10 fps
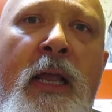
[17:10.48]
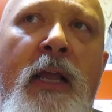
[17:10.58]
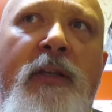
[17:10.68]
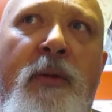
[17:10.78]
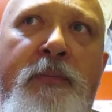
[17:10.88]

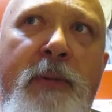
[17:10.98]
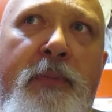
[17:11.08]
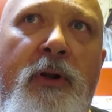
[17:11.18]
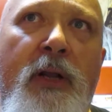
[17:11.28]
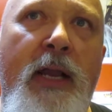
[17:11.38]
some
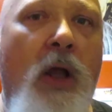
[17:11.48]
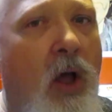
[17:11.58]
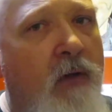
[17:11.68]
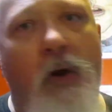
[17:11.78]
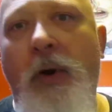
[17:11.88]
people are like,
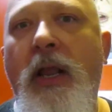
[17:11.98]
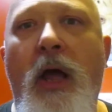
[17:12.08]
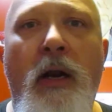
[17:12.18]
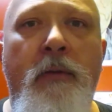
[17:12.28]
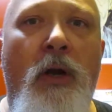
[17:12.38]
oh, I've already
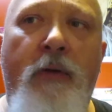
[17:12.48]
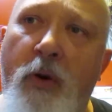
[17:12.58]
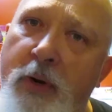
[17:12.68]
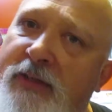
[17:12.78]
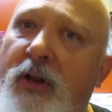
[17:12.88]
got it, I've
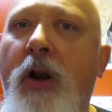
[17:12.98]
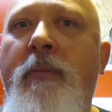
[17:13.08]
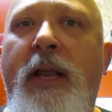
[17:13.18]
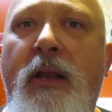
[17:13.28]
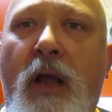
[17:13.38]
already started
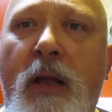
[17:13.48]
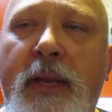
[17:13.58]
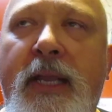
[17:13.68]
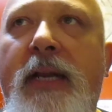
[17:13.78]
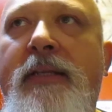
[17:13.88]
my
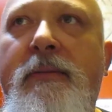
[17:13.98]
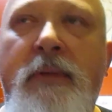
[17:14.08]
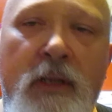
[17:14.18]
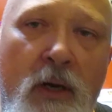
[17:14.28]
comic, and it's and